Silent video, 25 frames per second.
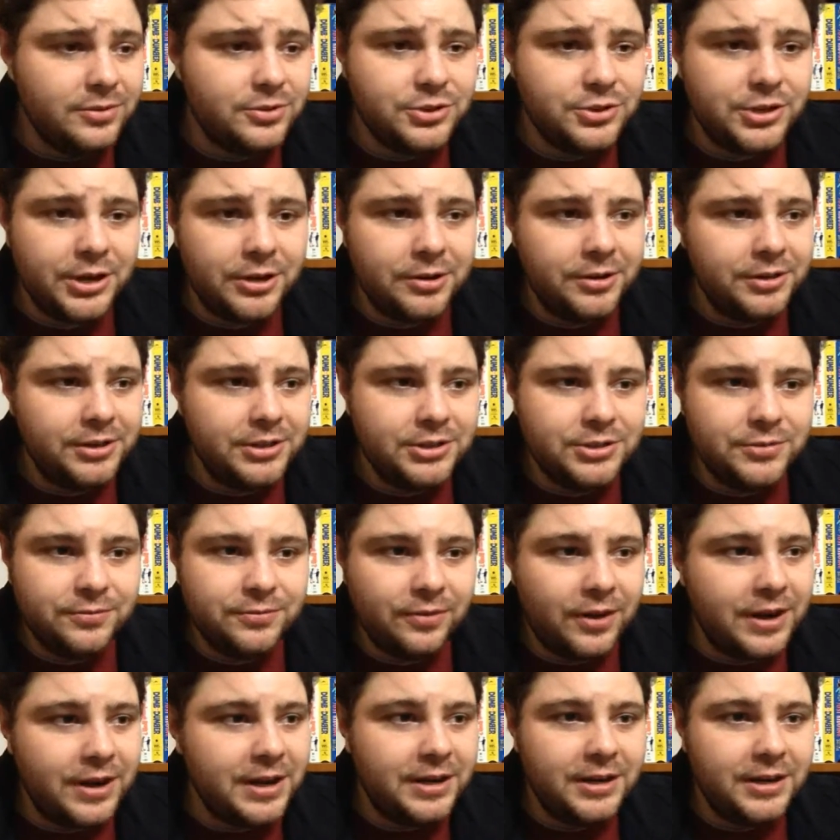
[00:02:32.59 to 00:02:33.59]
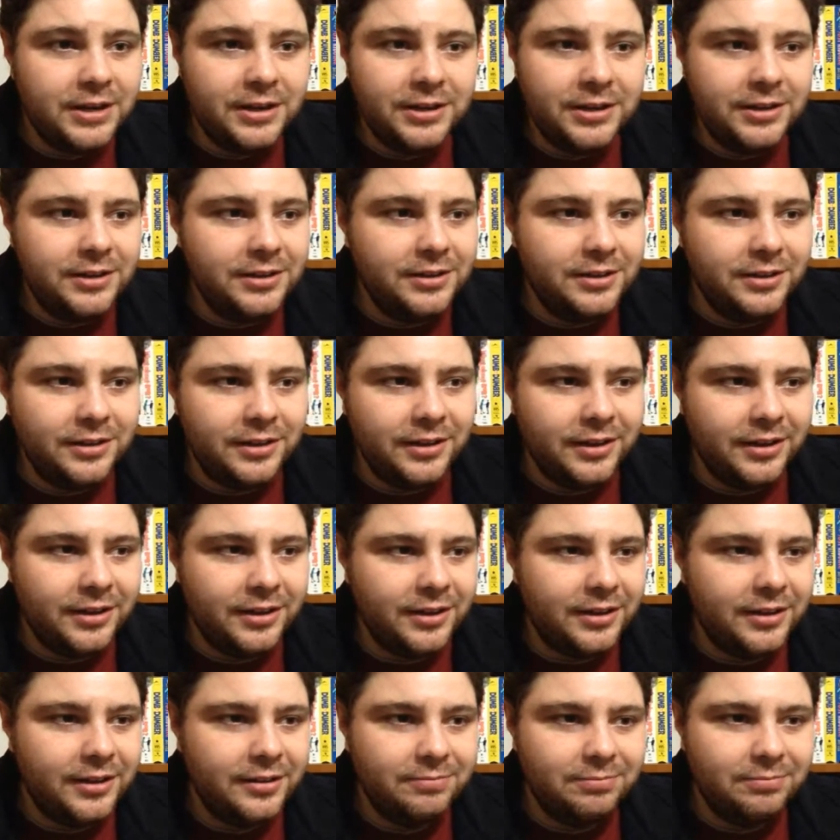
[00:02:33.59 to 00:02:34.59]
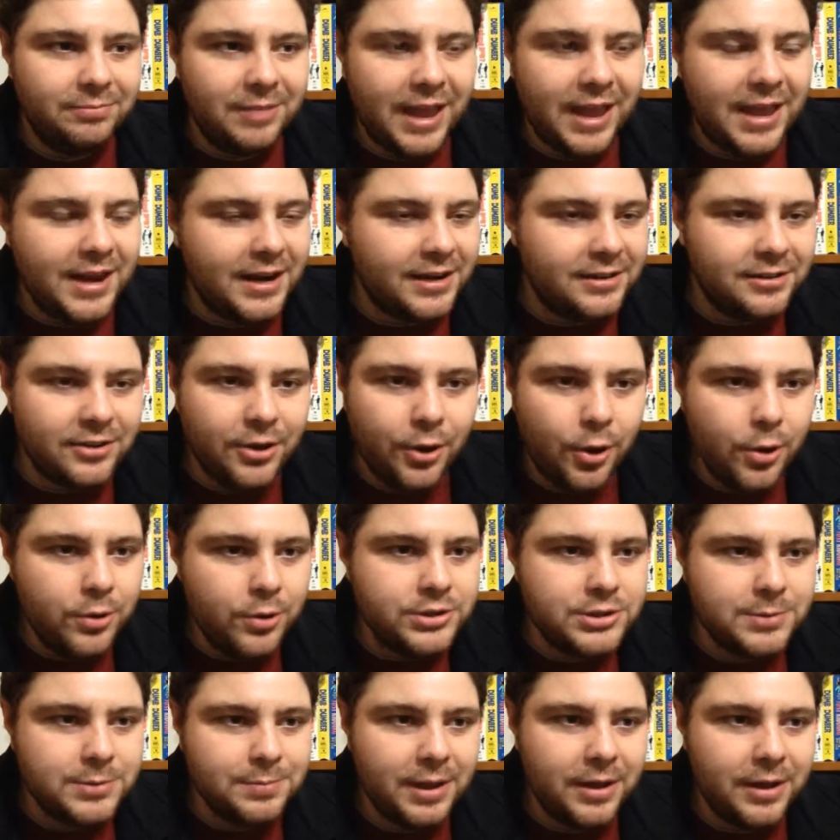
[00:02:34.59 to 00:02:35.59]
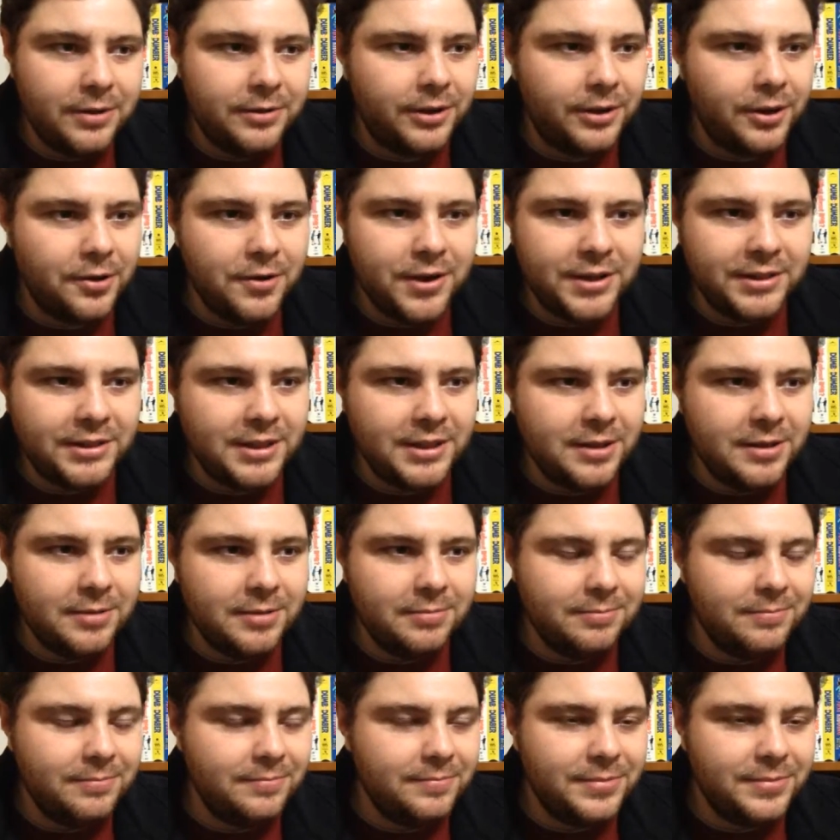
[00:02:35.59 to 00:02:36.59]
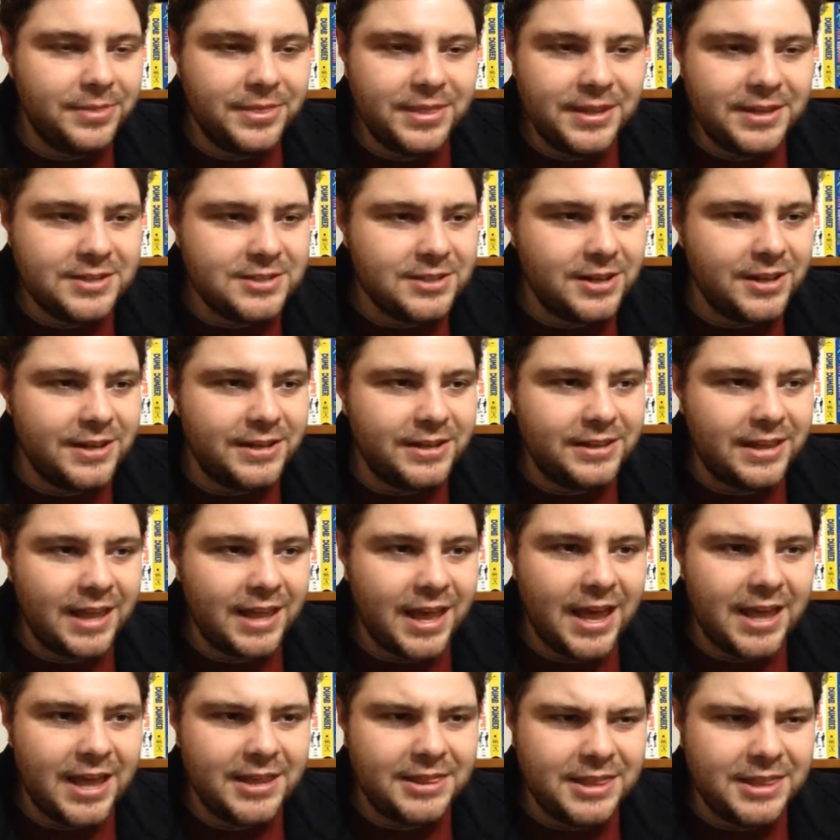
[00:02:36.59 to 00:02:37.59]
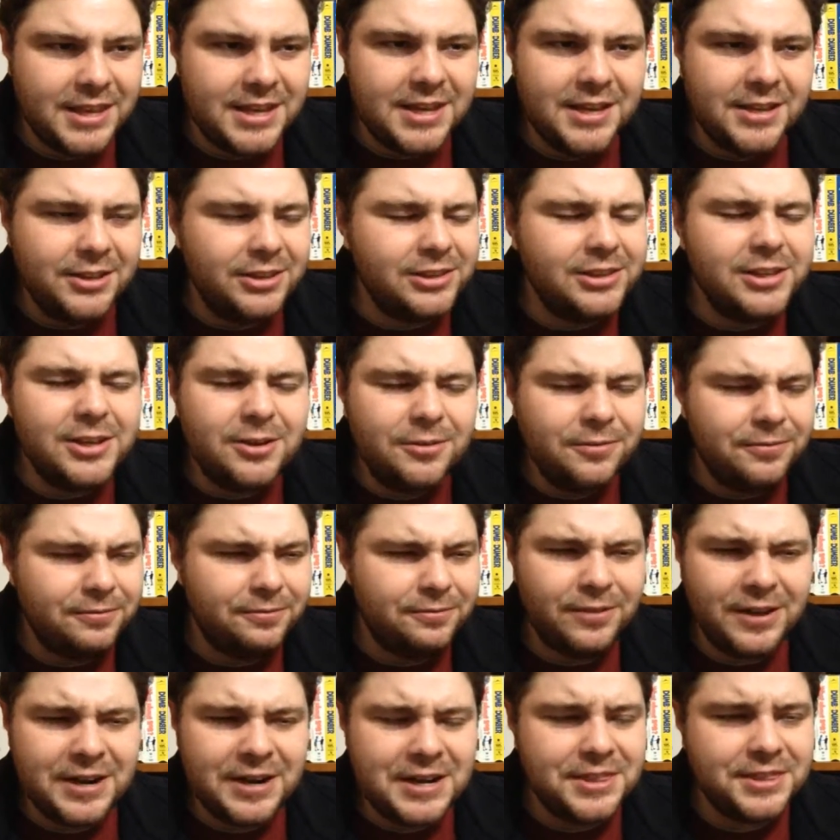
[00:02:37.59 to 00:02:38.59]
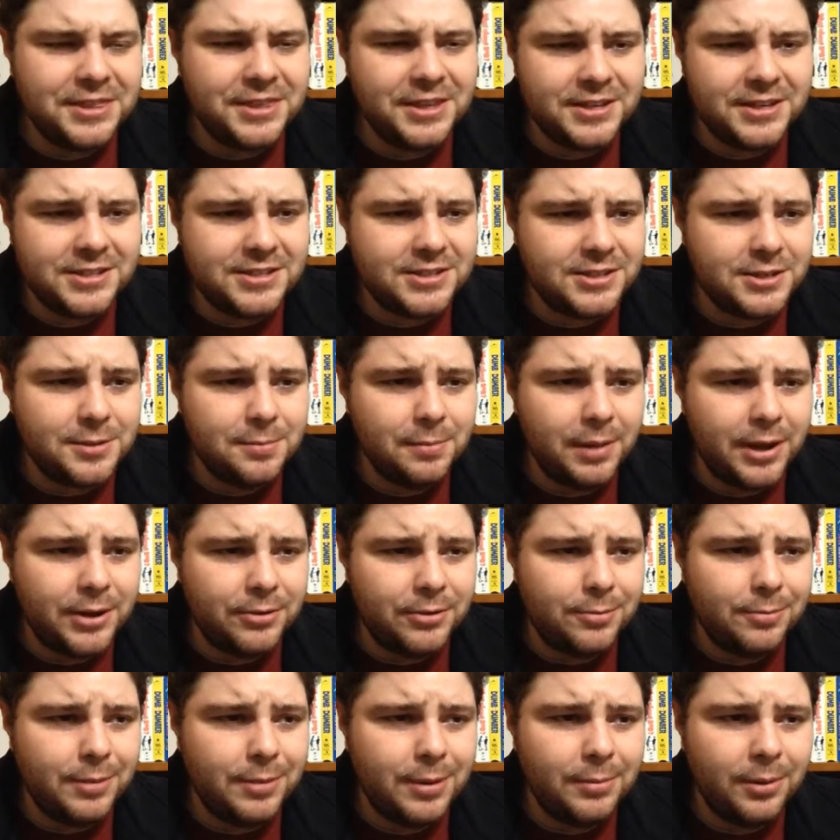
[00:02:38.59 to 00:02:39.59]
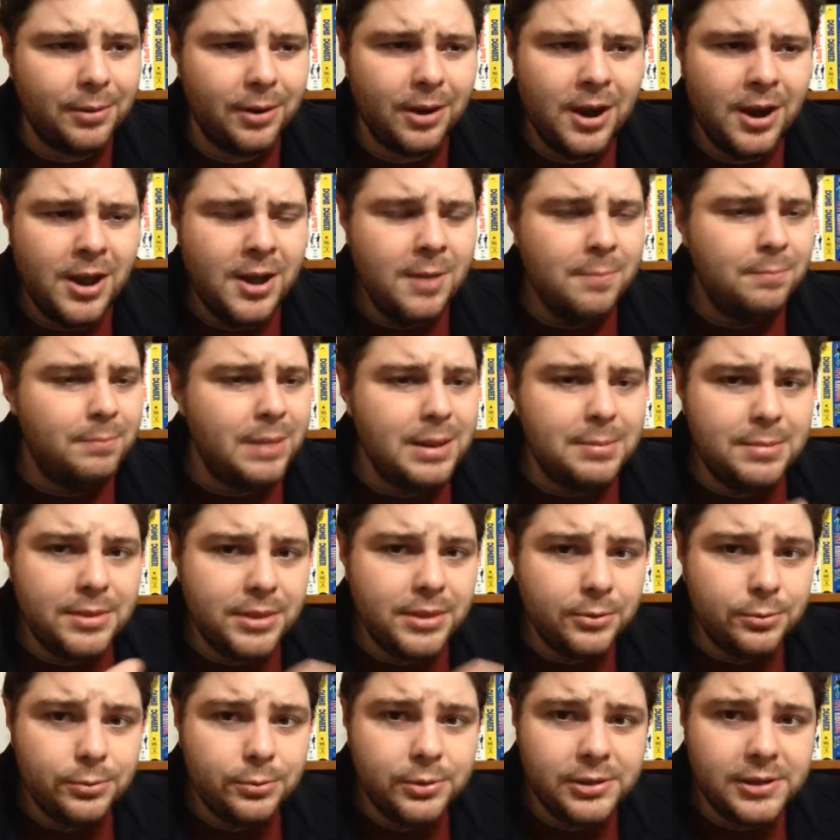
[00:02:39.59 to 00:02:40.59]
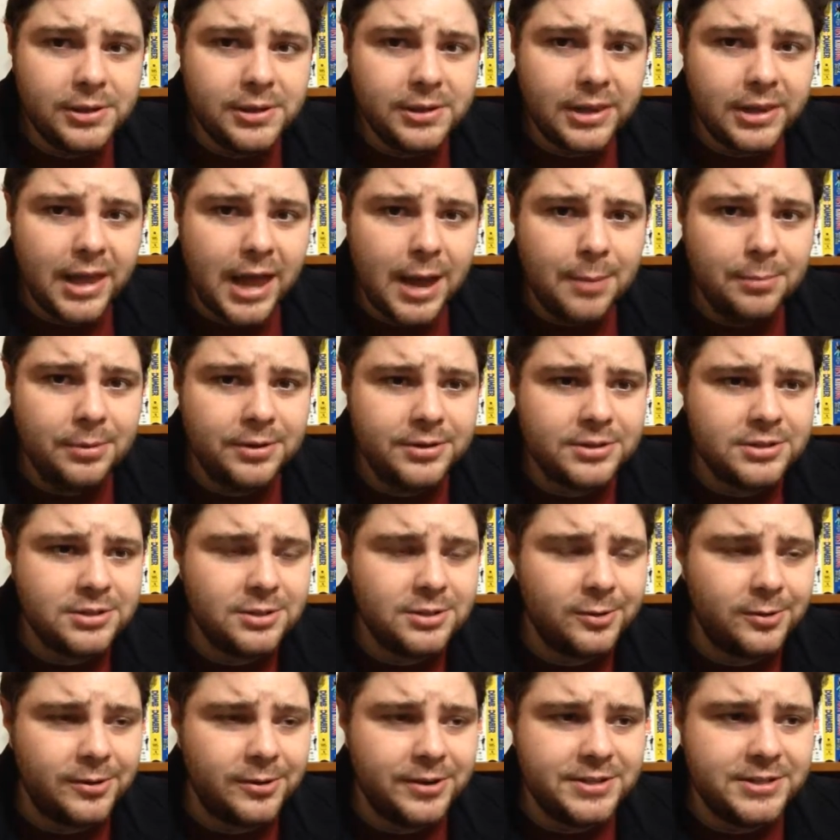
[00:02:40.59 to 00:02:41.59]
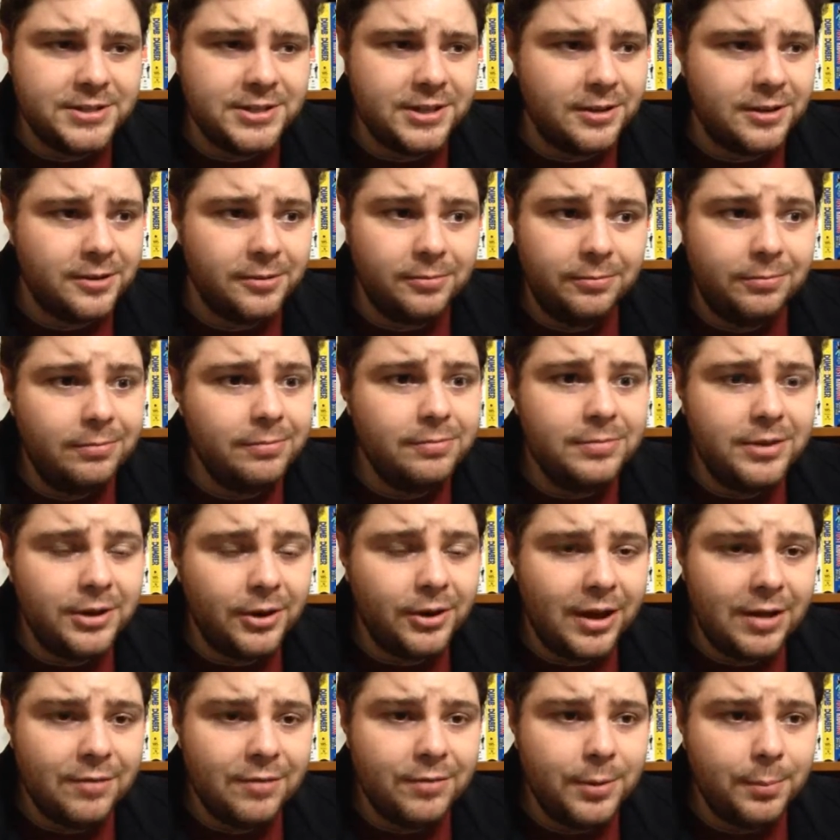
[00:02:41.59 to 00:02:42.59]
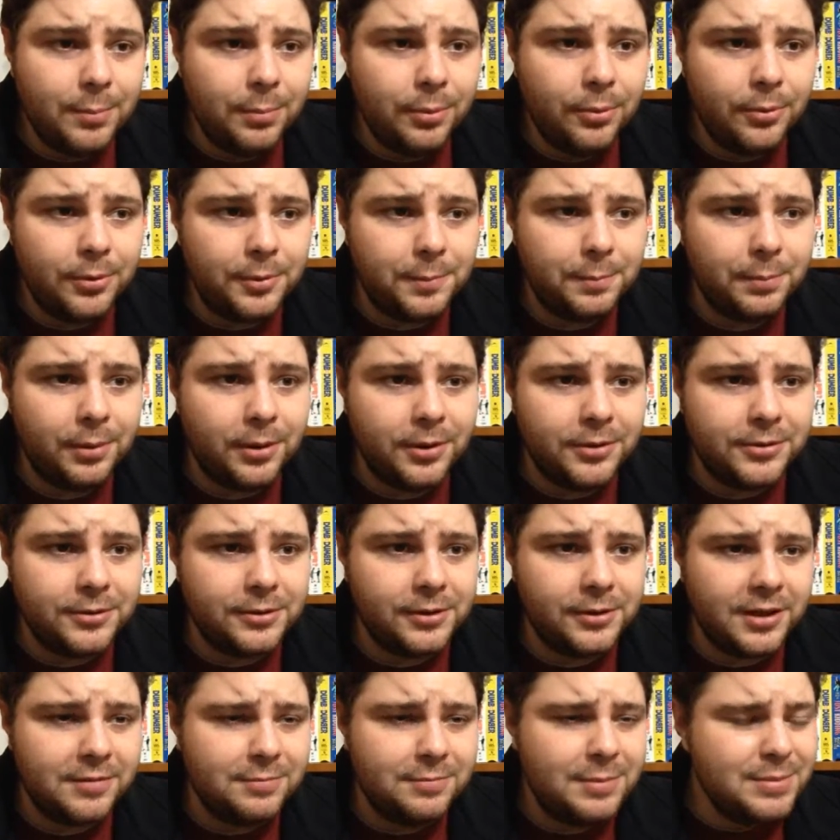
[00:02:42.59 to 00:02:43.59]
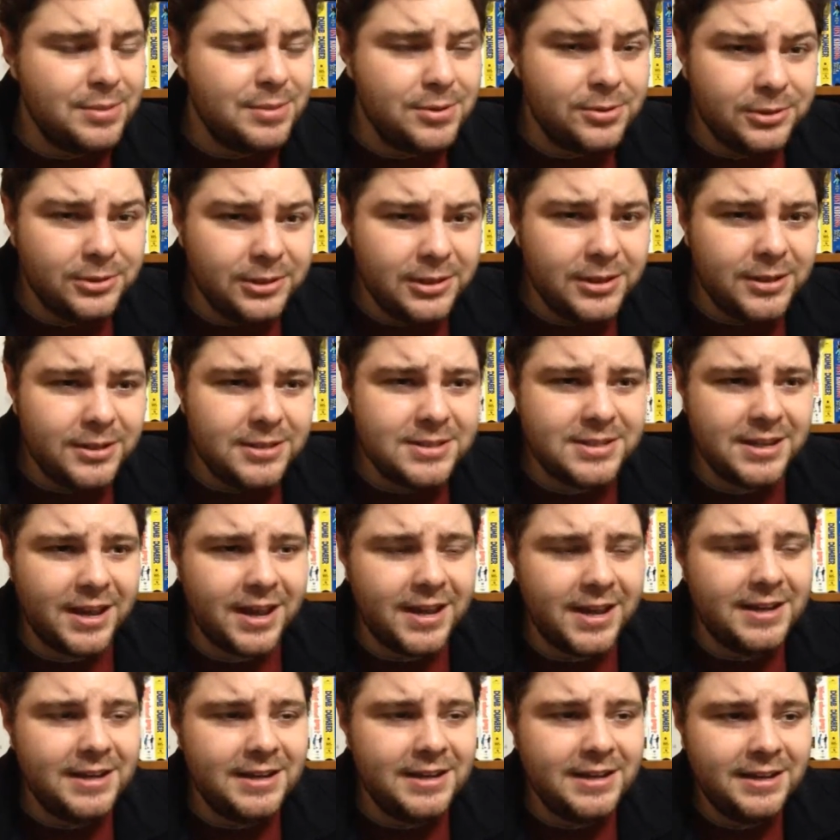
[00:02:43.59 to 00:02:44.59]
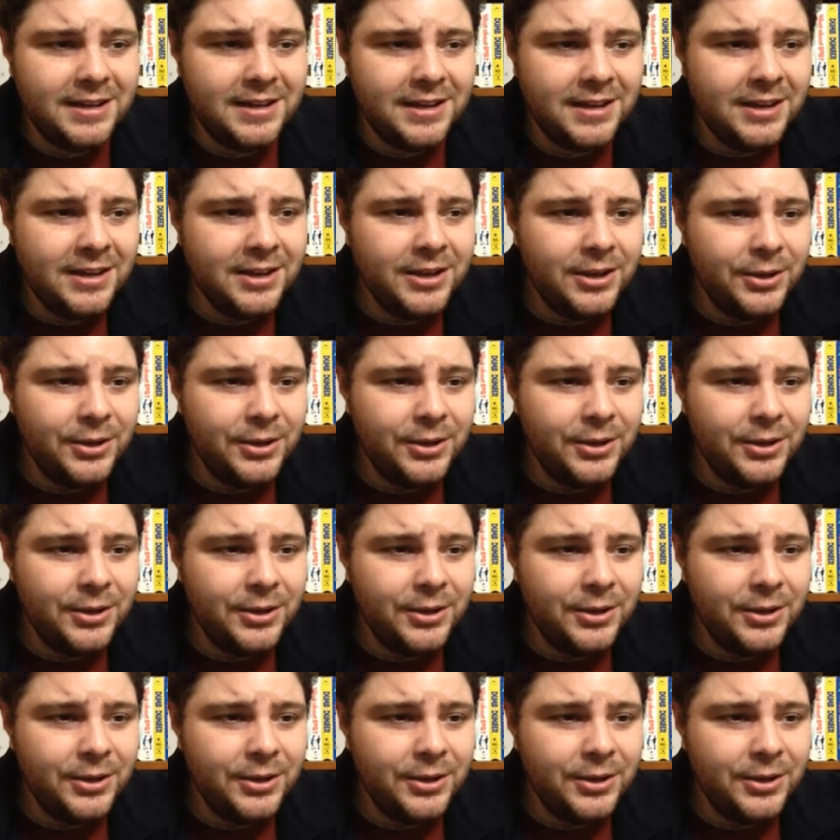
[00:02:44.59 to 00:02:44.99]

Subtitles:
sharing these funny anecdotes about knowing them, things like that, little funny things that you might remember. Maybe they're really elaborate stories that are, have an important part in their life. Maybe they're little tiny,